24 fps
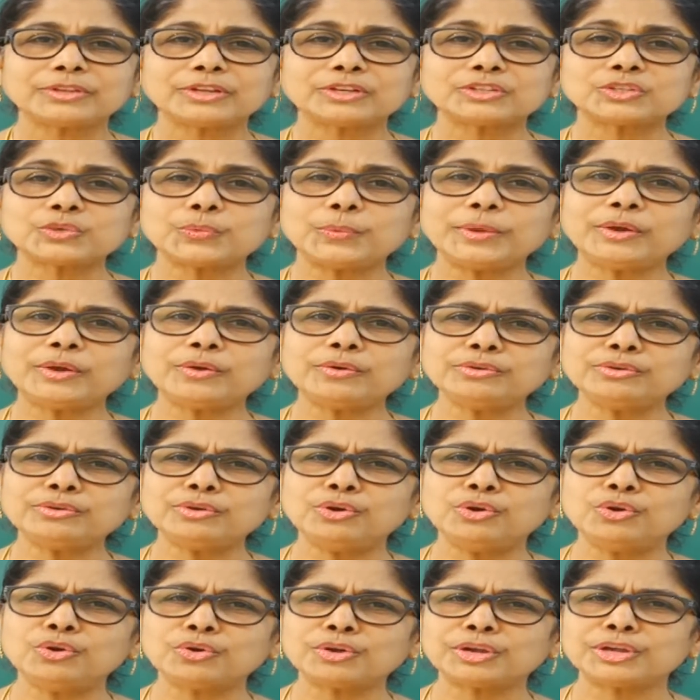So we're going to
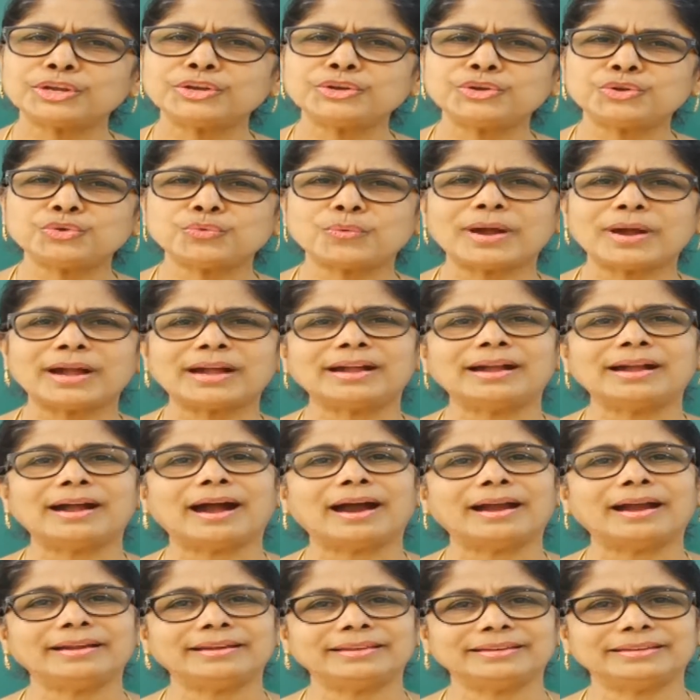look into our
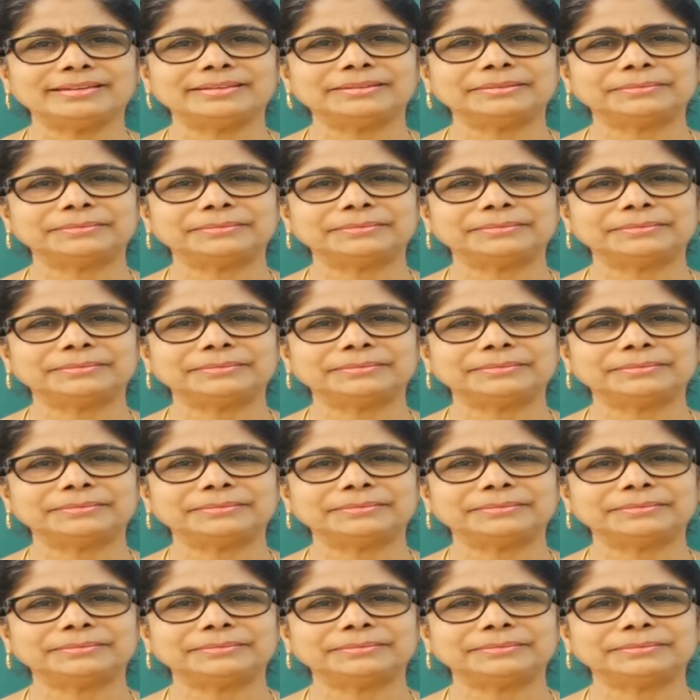garden